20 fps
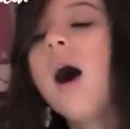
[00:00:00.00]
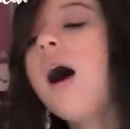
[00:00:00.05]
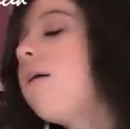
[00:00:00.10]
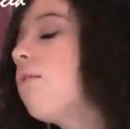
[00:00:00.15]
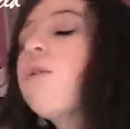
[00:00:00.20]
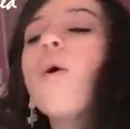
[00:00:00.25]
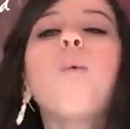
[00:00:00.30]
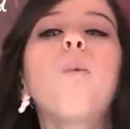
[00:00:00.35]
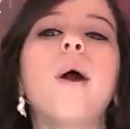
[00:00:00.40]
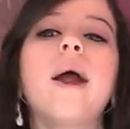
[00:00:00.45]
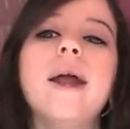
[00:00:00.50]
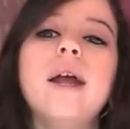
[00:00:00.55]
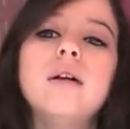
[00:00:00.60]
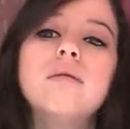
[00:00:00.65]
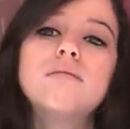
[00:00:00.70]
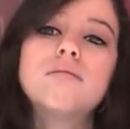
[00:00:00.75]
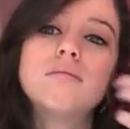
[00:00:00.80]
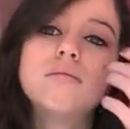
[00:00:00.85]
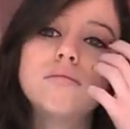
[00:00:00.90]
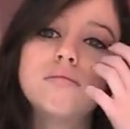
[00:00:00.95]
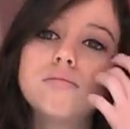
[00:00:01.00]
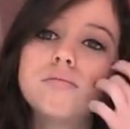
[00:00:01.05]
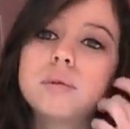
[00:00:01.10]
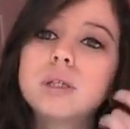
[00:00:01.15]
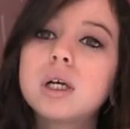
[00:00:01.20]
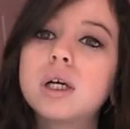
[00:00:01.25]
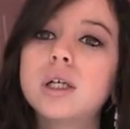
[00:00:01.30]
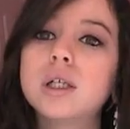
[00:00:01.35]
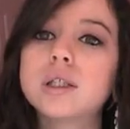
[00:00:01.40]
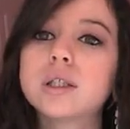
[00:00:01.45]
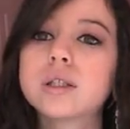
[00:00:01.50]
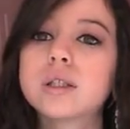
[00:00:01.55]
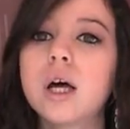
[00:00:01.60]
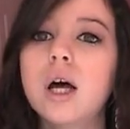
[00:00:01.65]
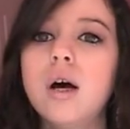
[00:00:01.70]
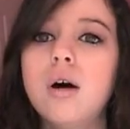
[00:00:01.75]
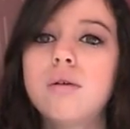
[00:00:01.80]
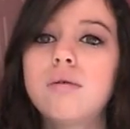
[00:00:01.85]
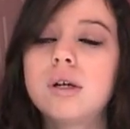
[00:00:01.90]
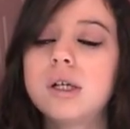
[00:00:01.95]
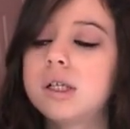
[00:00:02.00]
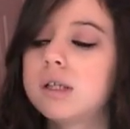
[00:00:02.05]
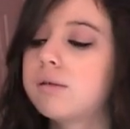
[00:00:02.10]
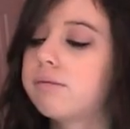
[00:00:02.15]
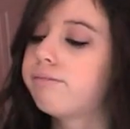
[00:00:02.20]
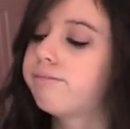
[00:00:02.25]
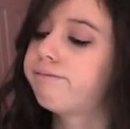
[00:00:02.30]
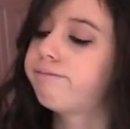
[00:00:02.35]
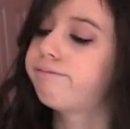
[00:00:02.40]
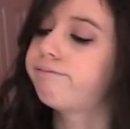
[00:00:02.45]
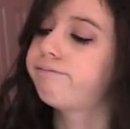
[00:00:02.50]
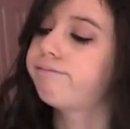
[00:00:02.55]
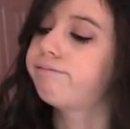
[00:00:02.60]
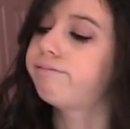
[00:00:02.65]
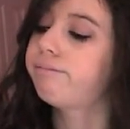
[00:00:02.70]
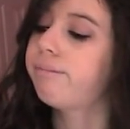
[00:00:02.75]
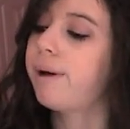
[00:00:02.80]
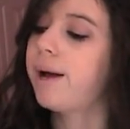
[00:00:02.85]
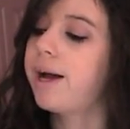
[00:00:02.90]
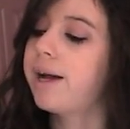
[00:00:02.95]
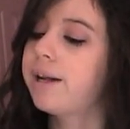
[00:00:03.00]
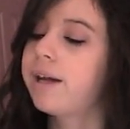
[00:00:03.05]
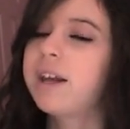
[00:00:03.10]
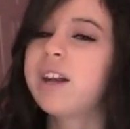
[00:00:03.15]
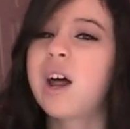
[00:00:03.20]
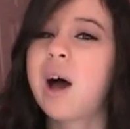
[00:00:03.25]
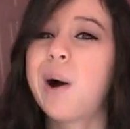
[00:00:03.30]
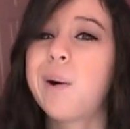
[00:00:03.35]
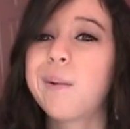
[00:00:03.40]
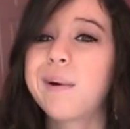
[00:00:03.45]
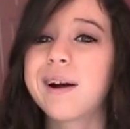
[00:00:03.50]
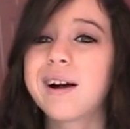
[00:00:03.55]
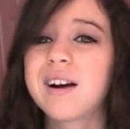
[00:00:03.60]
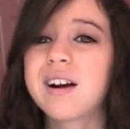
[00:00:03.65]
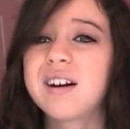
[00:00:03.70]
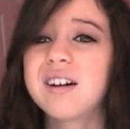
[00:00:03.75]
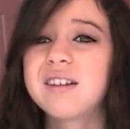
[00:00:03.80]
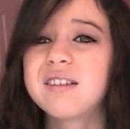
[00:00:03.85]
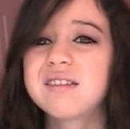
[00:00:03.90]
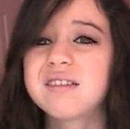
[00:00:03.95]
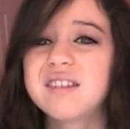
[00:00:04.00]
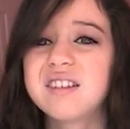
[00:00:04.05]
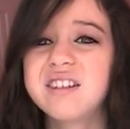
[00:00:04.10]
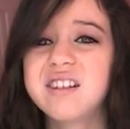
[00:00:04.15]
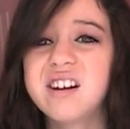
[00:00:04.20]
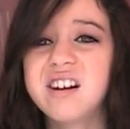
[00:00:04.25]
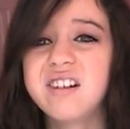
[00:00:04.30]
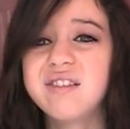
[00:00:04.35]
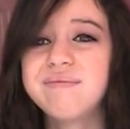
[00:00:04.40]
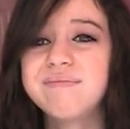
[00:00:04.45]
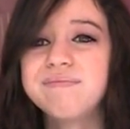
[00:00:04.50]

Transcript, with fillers: have to wait because I don't want to buy it and not wear it, you know?